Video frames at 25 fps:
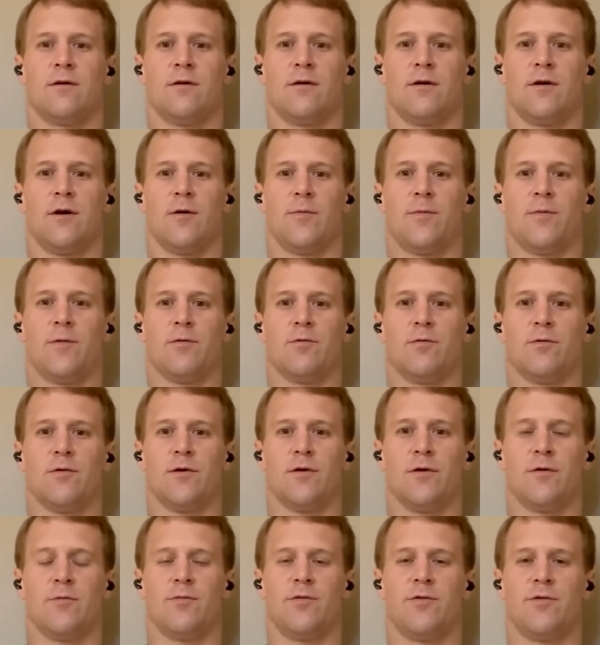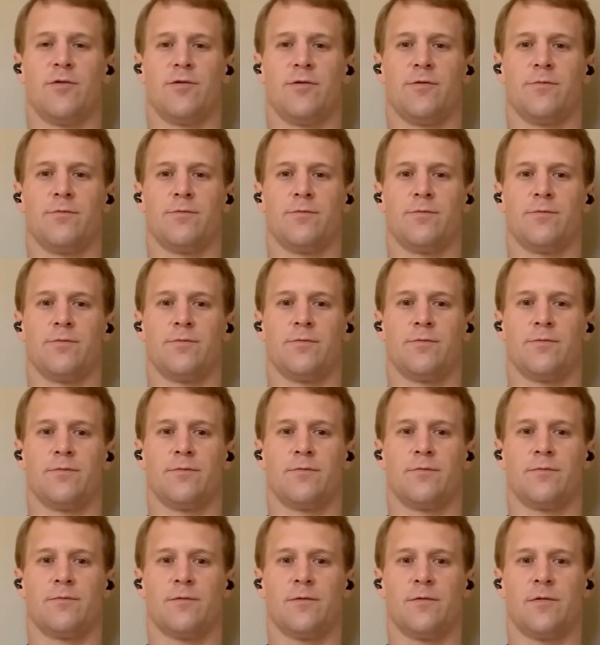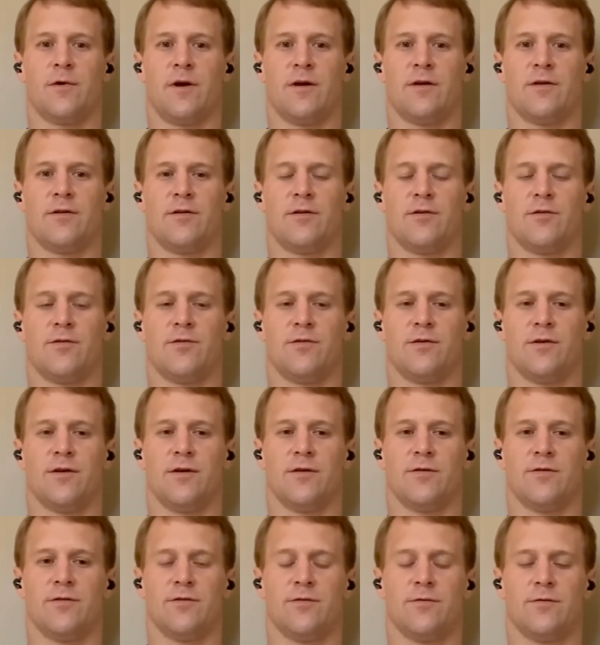up your ribs, right to your chest.